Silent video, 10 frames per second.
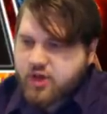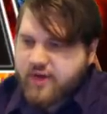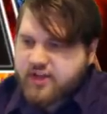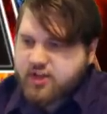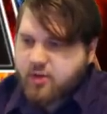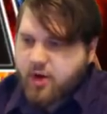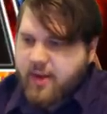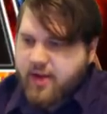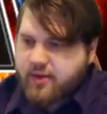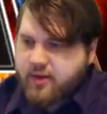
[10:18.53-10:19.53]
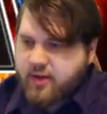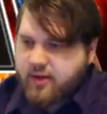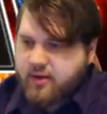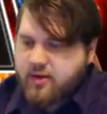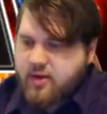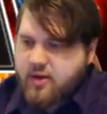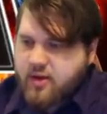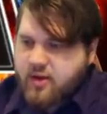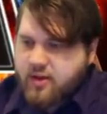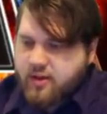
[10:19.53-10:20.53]
the
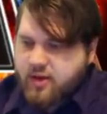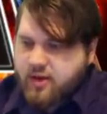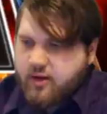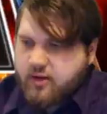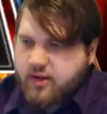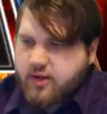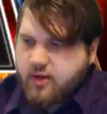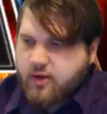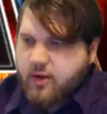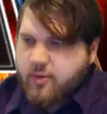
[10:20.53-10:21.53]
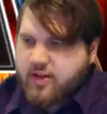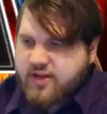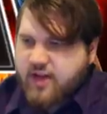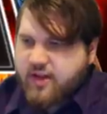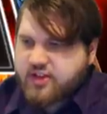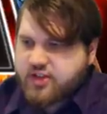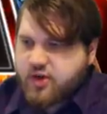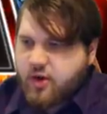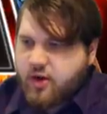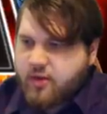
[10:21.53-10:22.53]
Link Kuriboh, because now that's
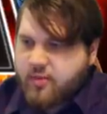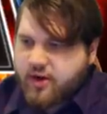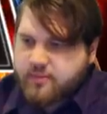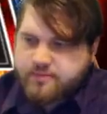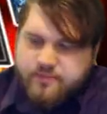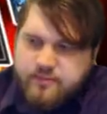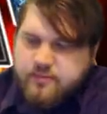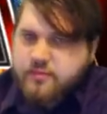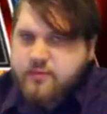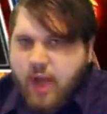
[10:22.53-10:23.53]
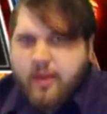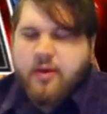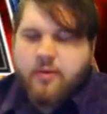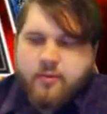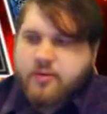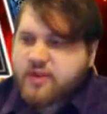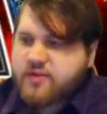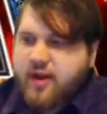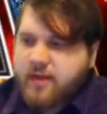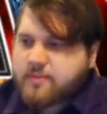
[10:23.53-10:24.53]
just gone, but... I mean,
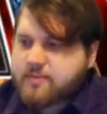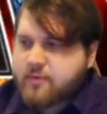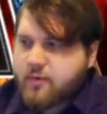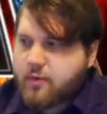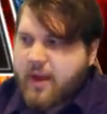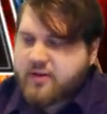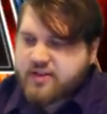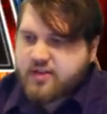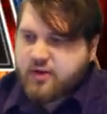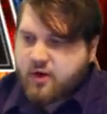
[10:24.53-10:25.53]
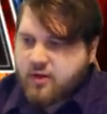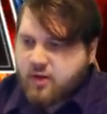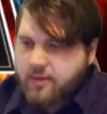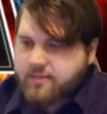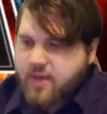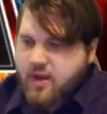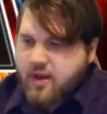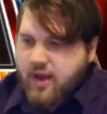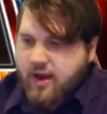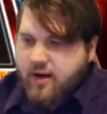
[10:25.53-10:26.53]
that's fine. We'll bounce this Dark Law,
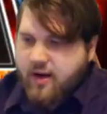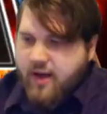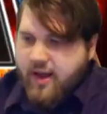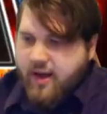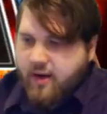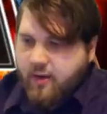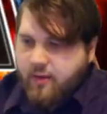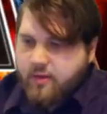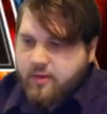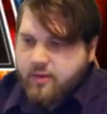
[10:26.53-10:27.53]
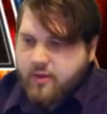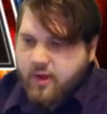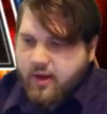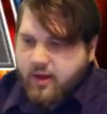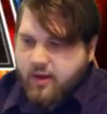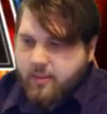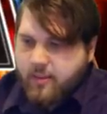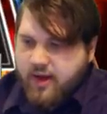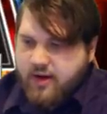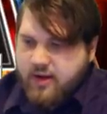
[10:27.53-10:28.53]
and now
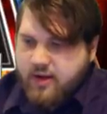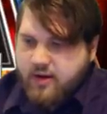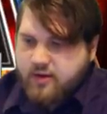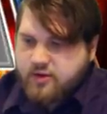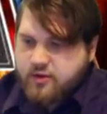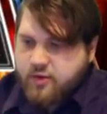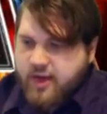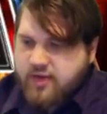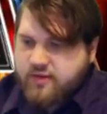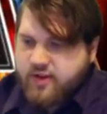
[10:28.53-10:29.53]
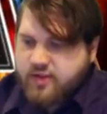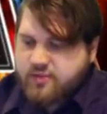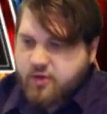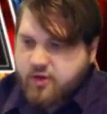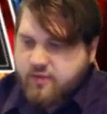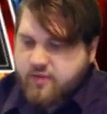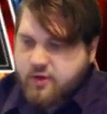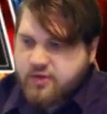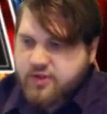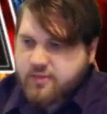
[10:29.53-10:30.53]
I need to activate this Brilliant
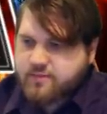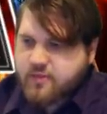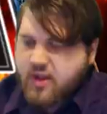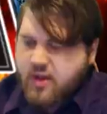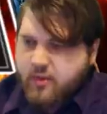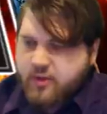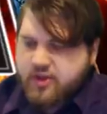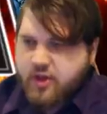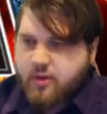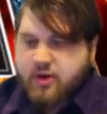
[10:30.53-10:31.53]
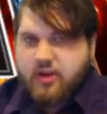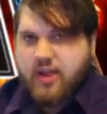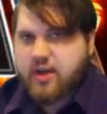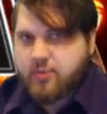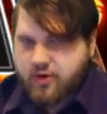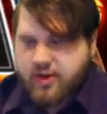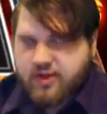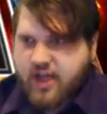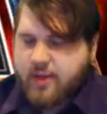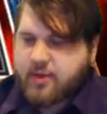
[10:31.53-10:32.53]
Fusion, which can go into Lady
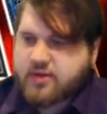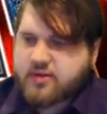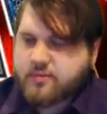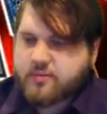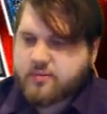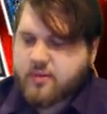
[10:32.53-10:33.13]
Brilliant Diamond,